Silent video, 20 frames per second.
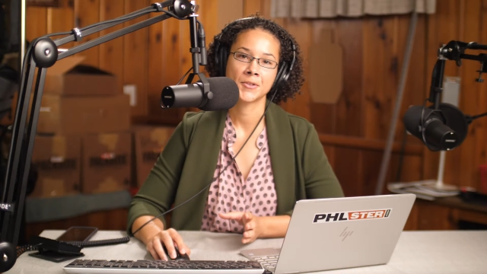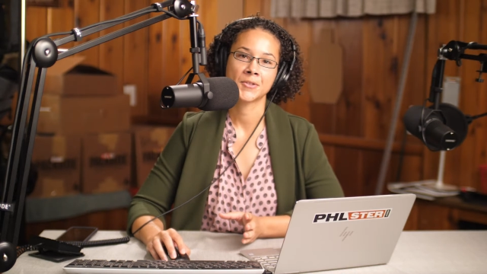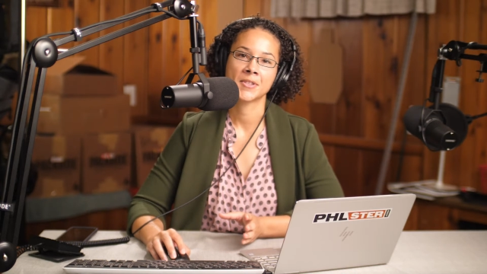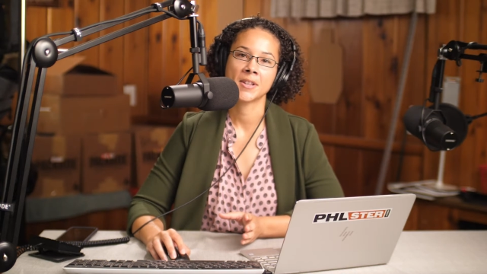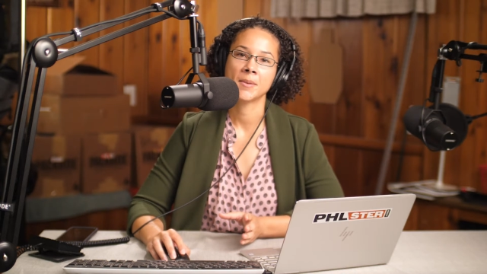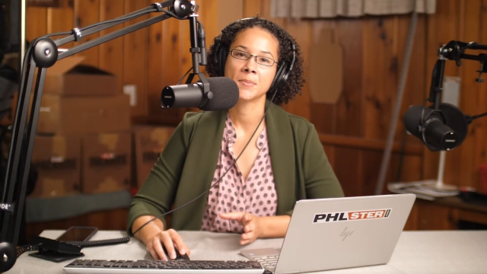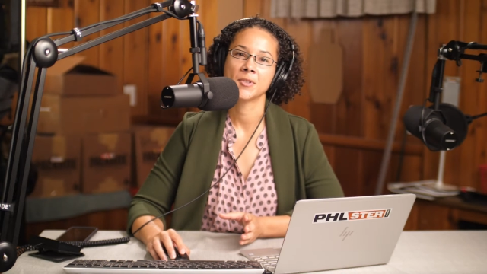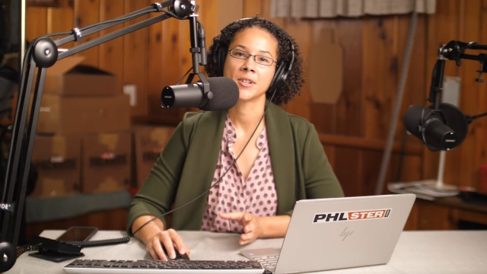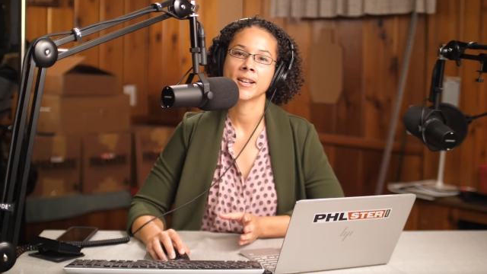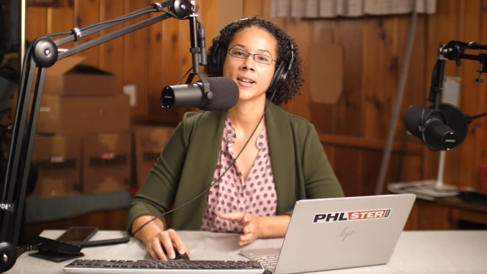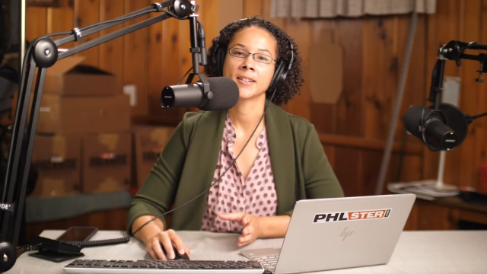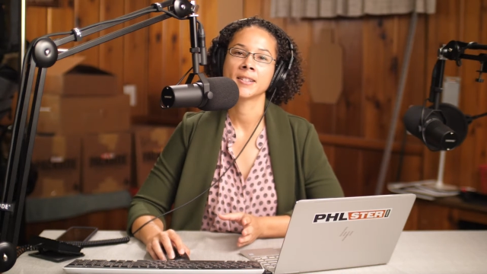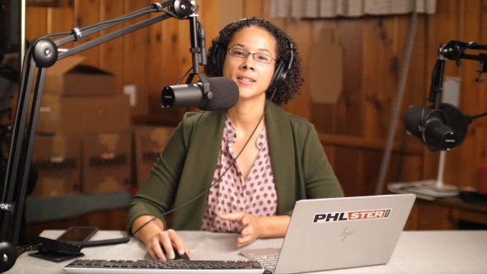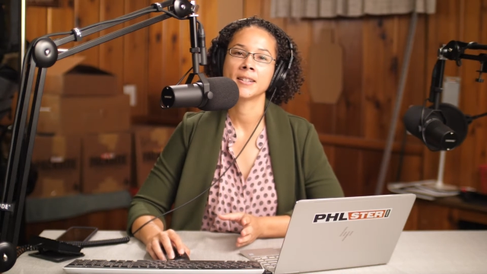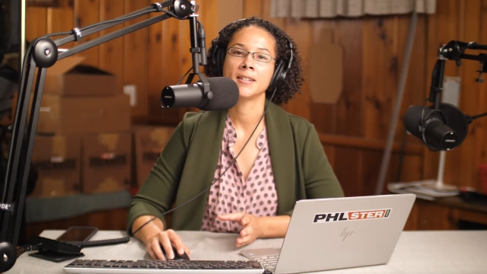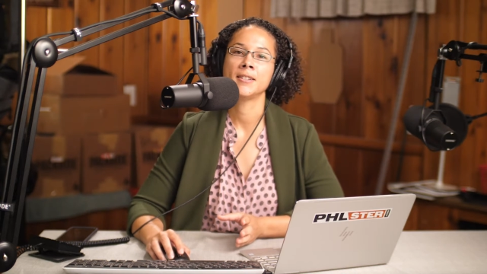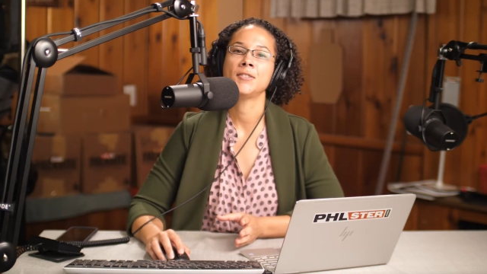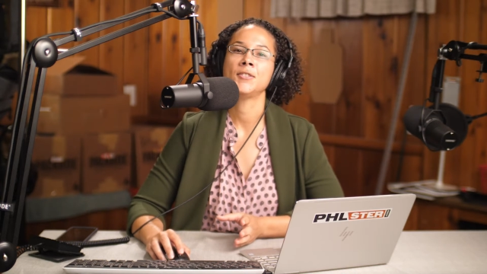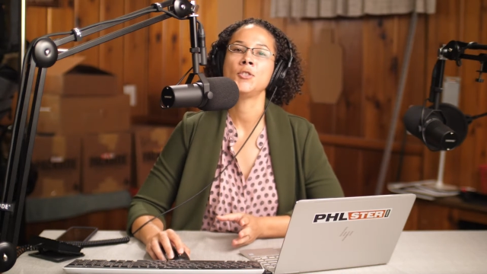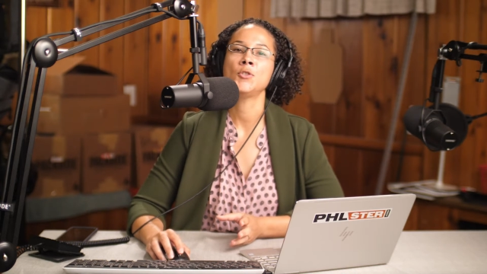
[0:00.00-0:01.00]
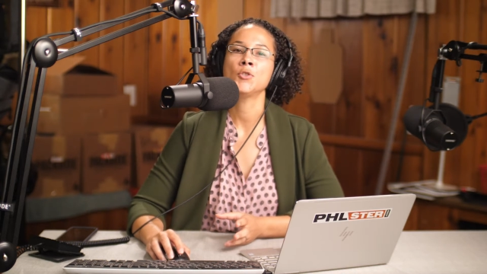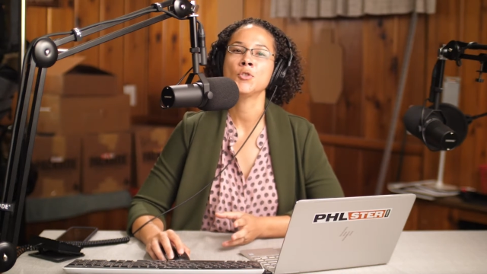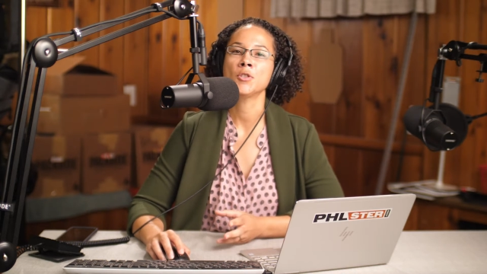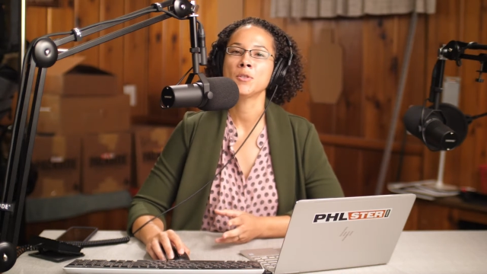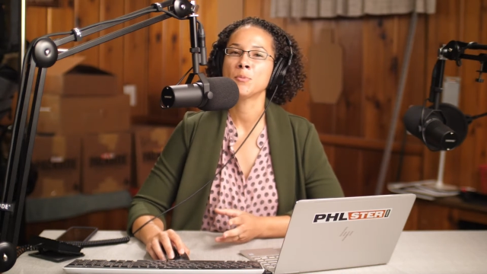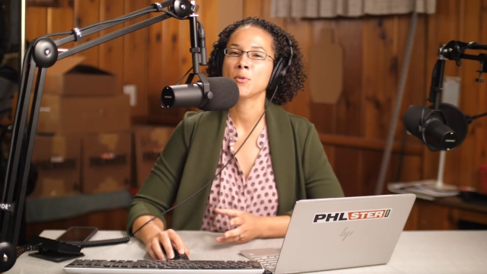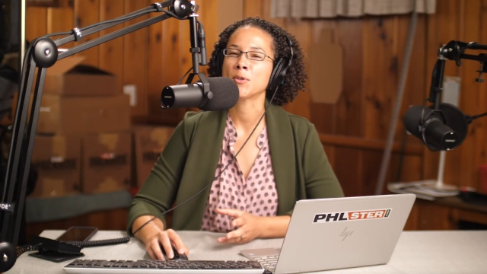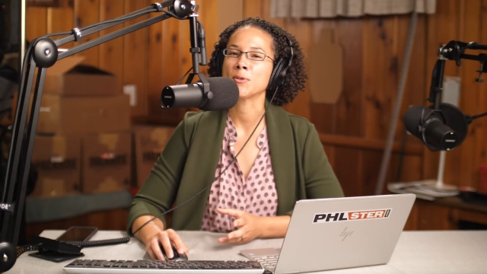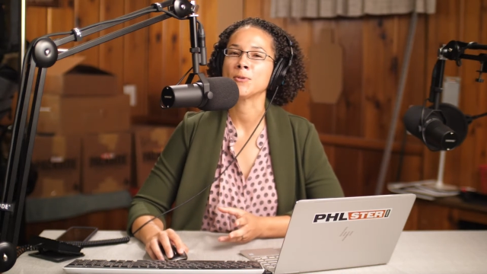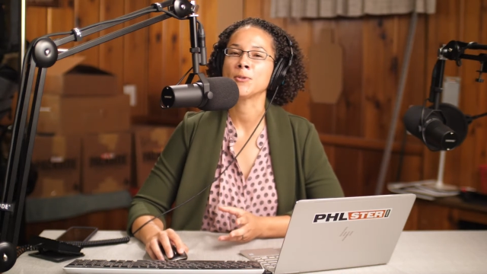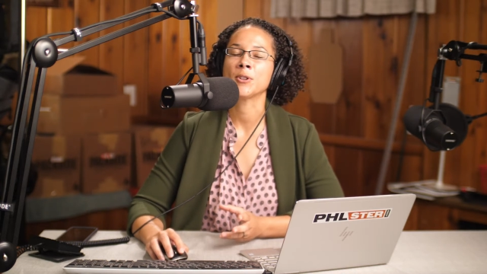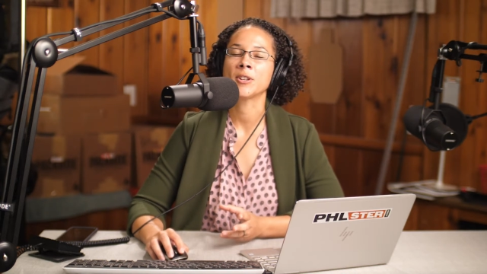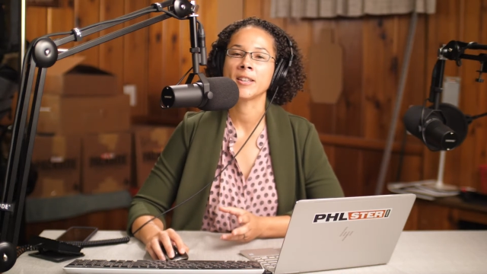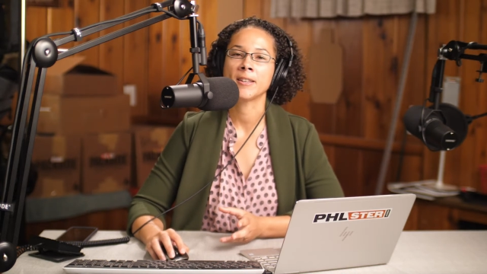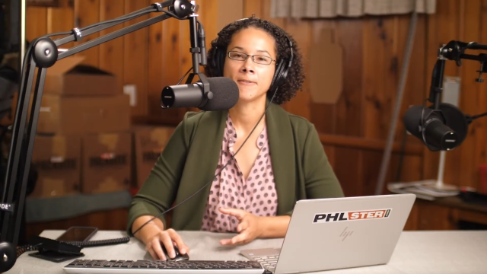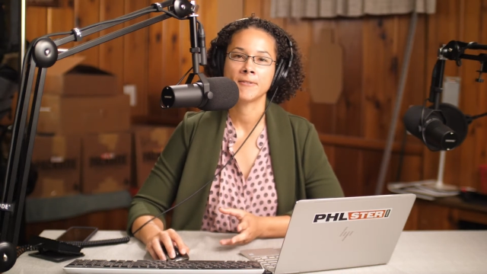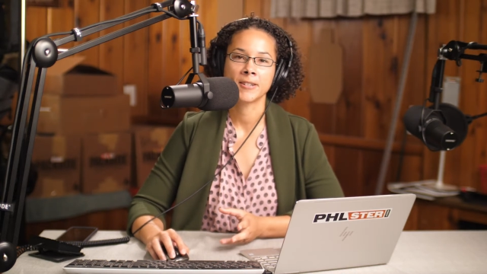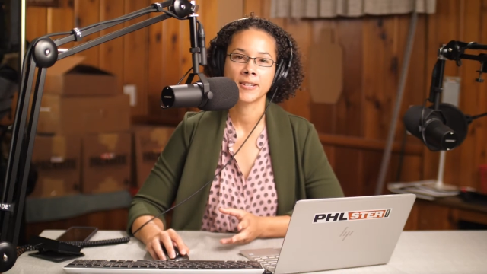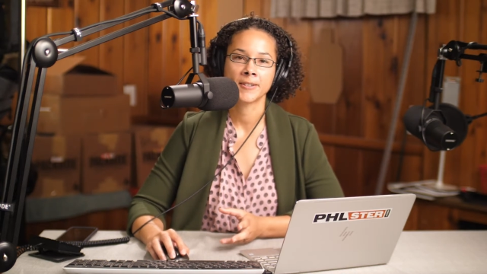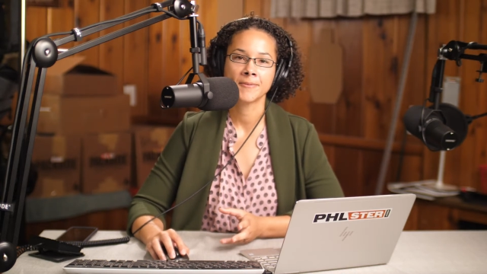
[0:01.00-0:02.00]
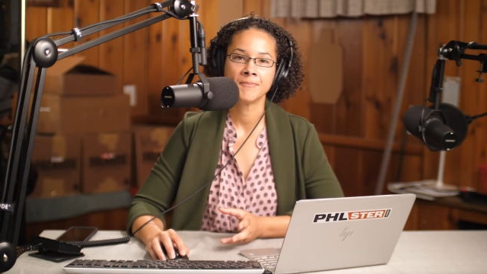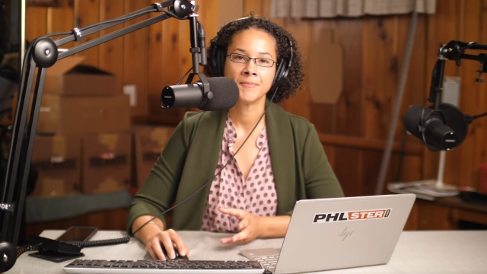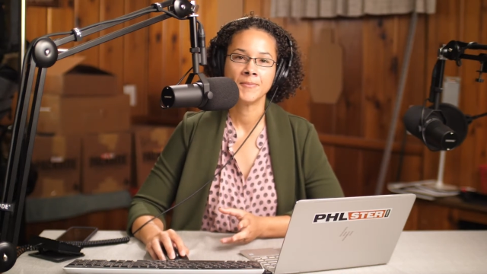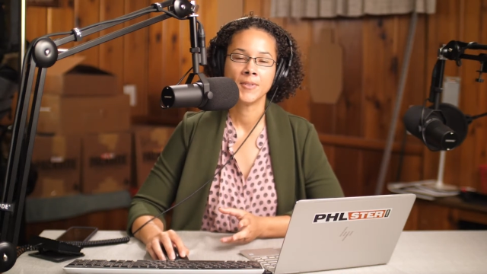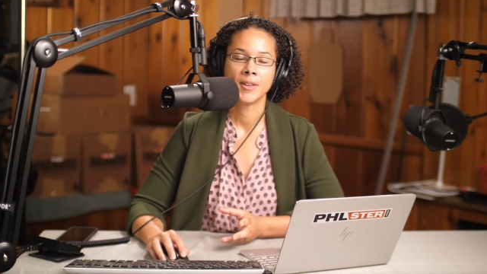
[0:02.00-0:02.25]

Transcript: subject and it's usually more forgiving.